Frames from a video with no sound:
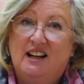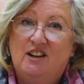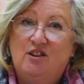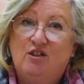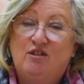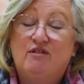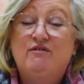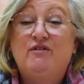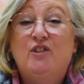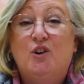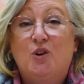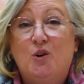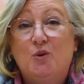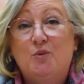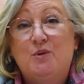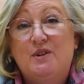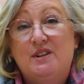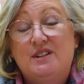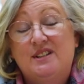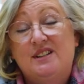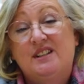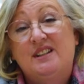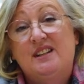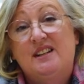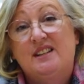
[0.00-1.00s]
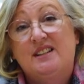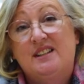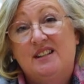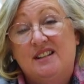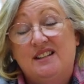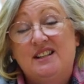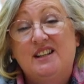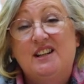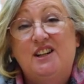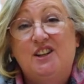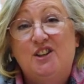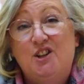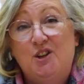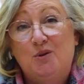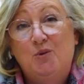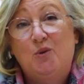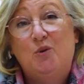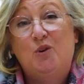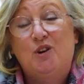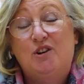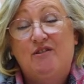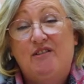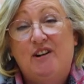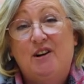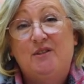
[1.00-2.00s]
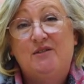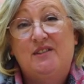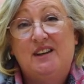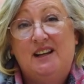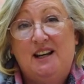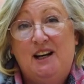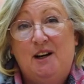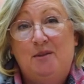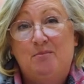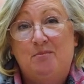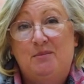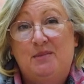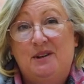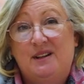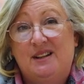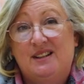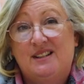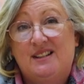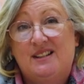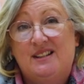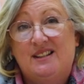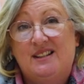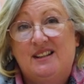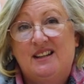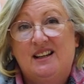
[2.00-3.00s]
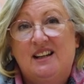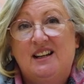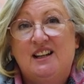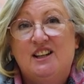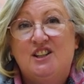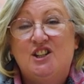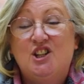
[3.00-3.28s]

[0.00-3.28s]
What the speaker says: I look forward to seeing you all around the campus.